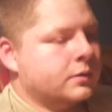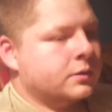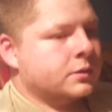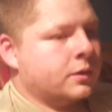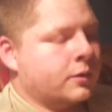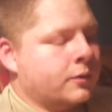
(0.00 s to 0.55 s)

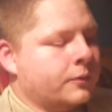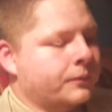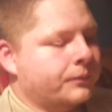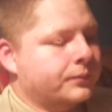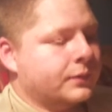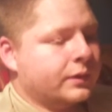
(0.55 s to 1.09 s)
So,
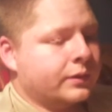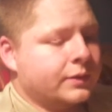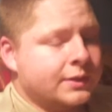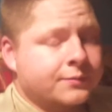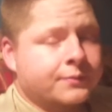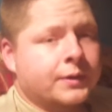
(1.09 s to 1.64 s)

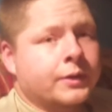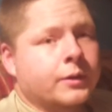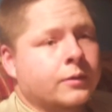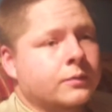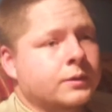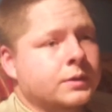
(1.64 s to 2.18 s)
this
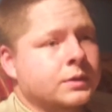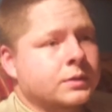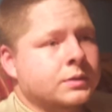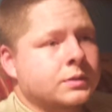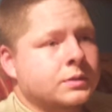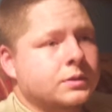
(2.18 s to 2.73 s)
video
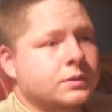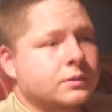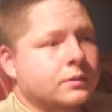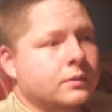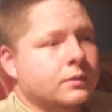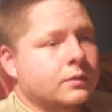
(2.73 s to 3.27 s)
is,
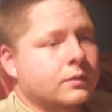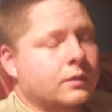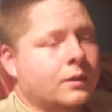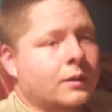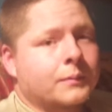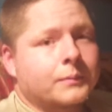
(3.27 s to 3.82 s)

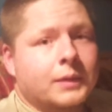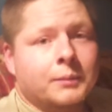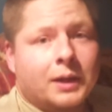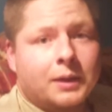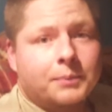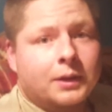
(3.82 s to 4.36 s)
in
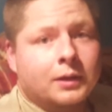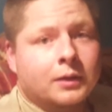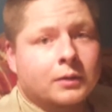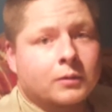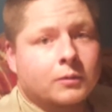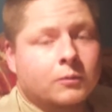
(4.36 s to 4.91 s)
my
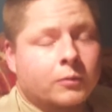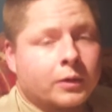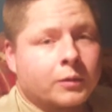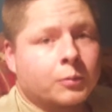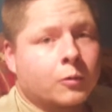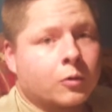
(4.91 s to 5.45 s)
opinion, one of the
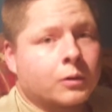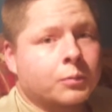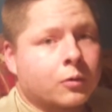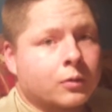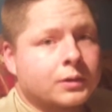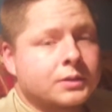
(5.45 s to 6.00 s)
more
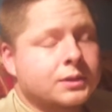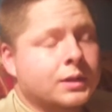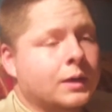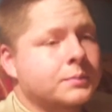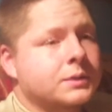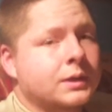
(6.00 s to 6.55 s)
important
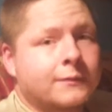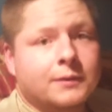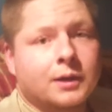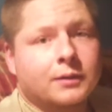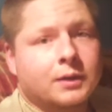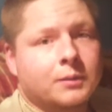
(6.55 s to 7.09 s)
steps, if
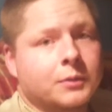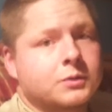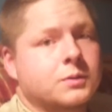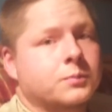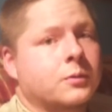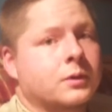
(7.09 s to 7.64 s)
not the most
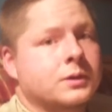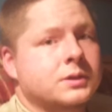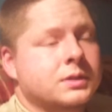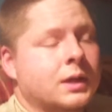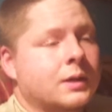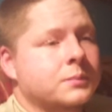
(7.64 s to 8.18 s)
important
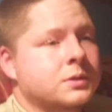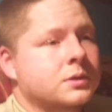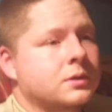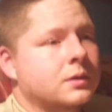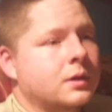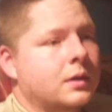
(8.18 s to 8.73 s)
steps.
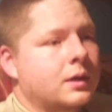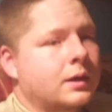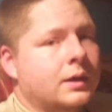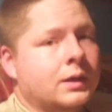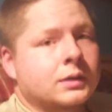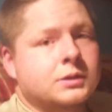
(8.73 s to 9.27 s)

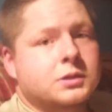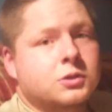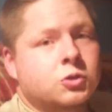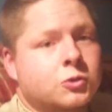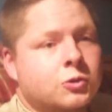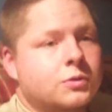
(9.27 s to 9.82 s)
It's
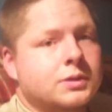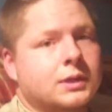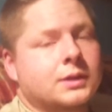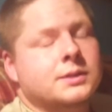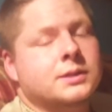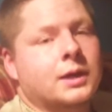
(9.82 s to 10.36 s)
choosing
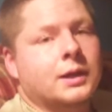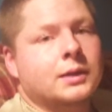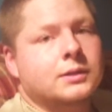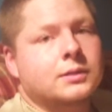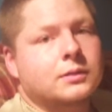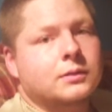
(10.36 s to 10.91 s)
a
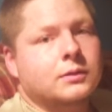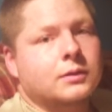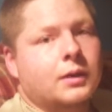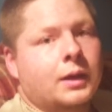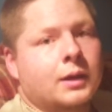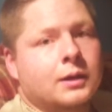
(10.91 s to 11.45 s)
site
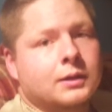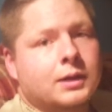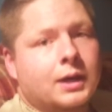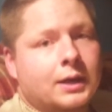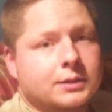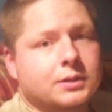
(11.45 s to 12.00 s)
and
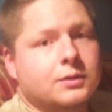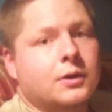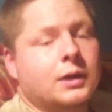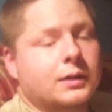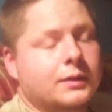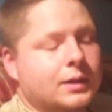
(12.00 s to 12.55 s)

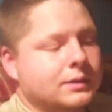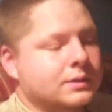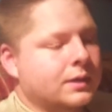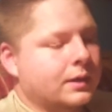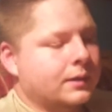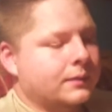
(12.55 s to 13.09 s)
consecrating that
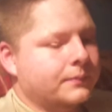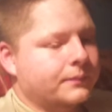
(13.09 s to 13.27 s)
site.